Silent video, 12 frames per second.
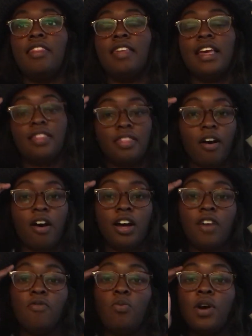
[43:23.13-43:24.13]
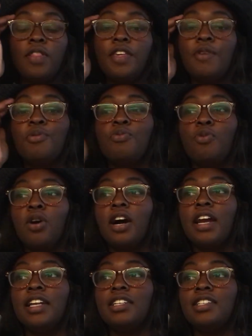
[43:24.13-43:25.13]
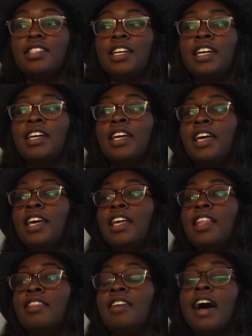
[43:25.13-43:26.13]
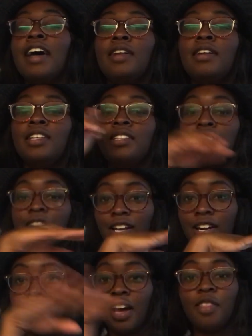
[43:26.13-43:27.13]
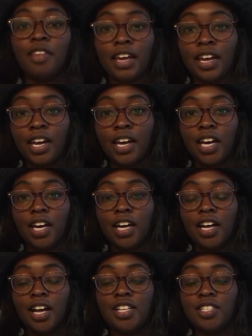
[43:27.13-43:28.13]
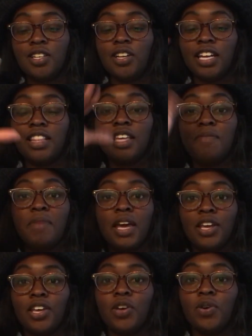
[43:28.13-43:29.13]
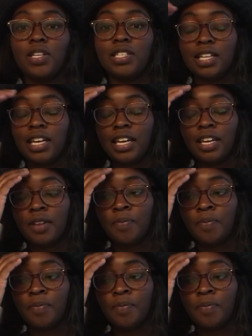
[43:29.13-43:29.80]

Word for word: they thought of what they would want, and it's like that is like nothing until like they met you. It's like